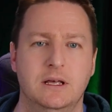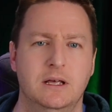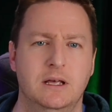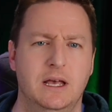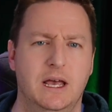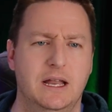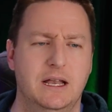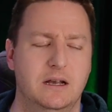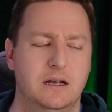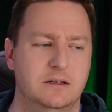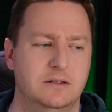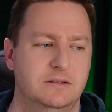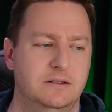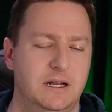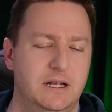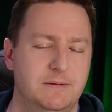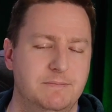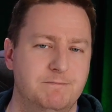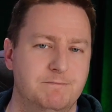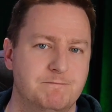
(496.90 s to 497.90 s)
And
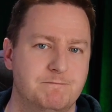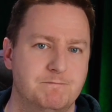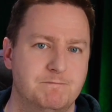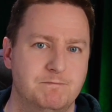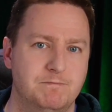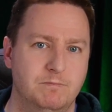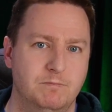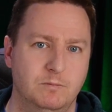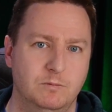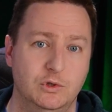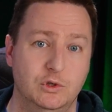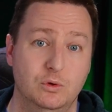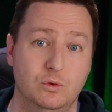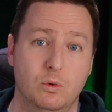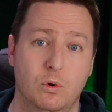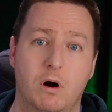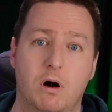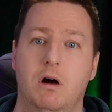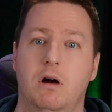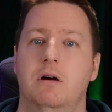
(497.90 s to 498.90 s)
lastly,
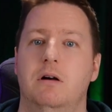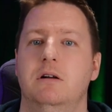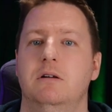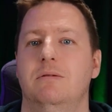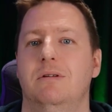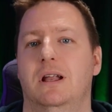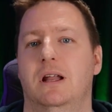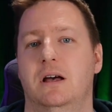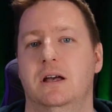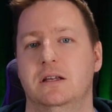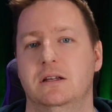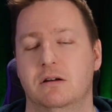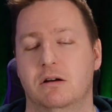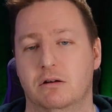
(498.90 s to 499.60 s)
you are relying